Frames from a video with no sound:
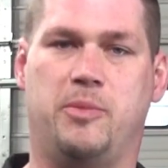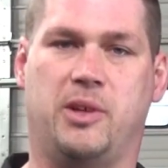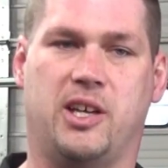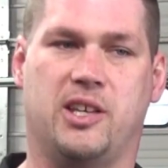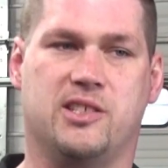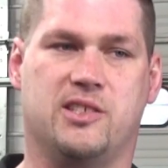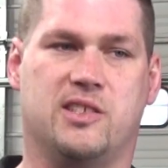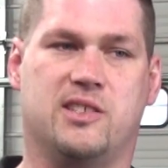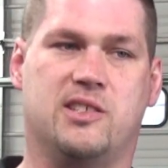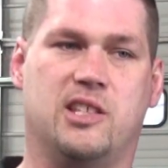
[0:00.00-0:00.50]

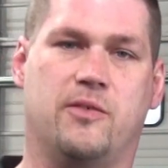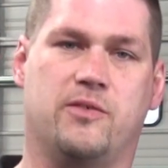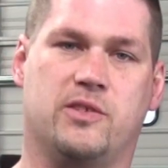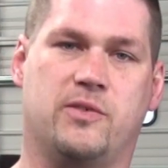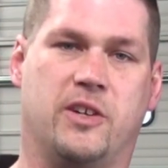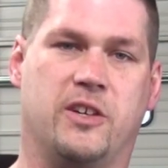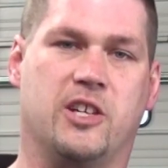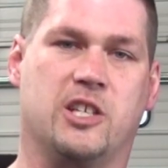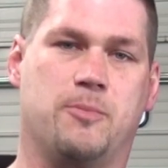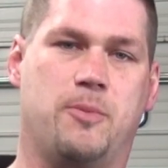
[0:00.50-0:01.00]
because this stuff is
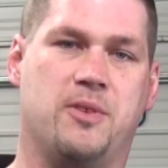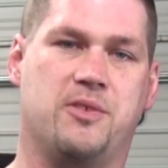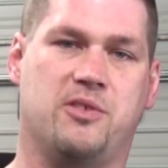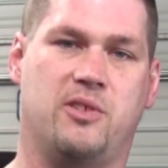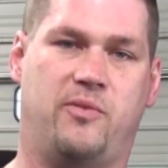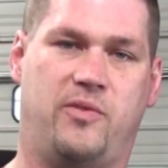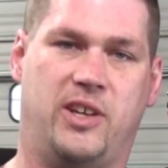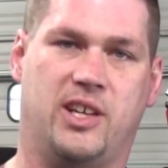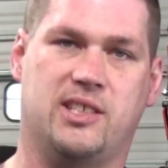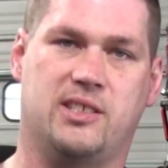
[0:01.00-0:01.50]
very
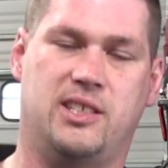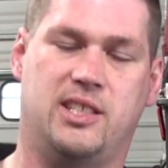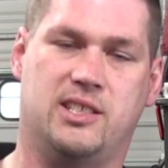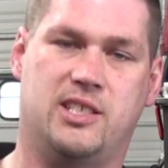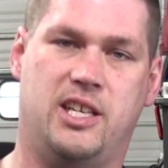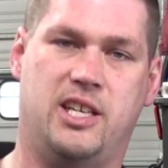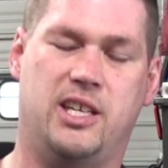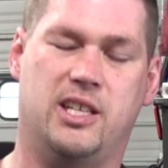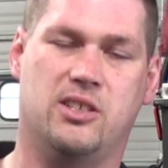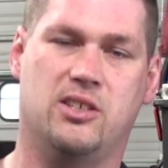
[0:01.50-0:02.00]
expensive to fix
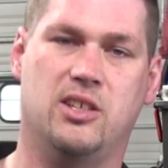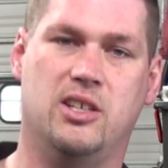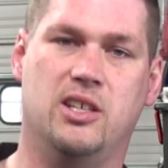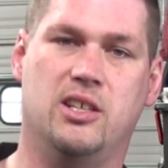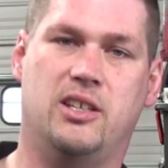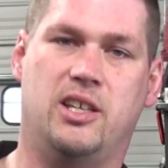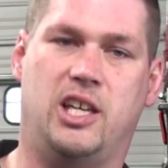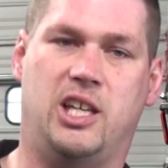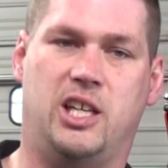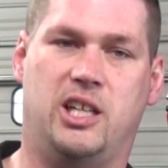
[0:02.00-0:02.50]
these days,
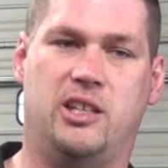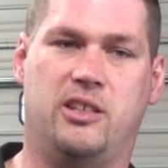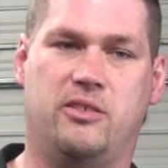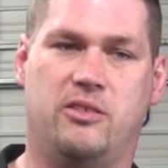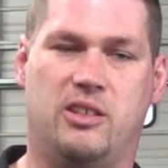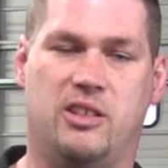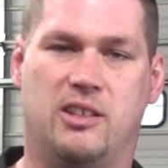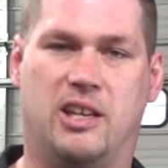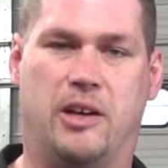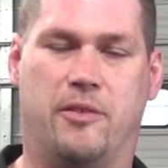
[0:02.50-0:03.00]
and
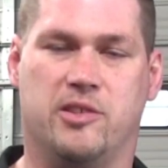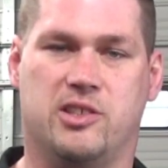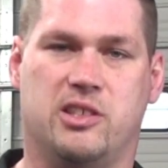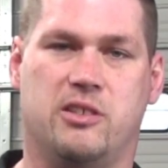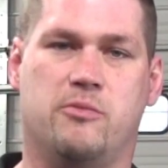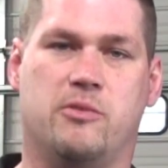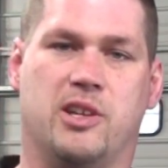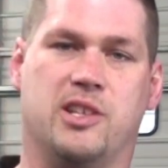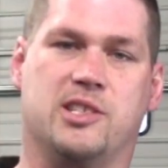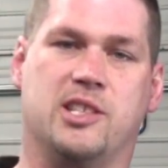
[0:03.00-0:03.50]

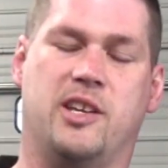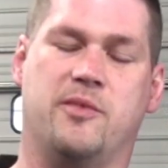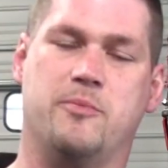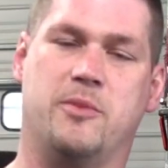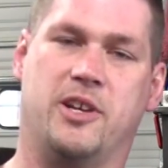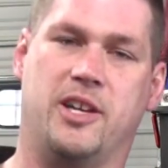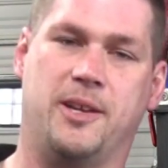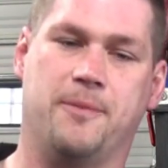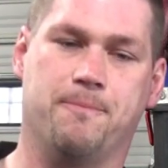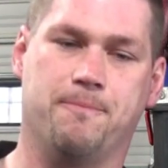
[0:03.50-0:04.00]
obviously you want to save
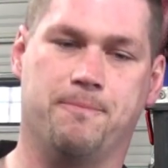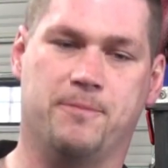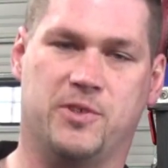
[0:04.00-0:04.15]
money.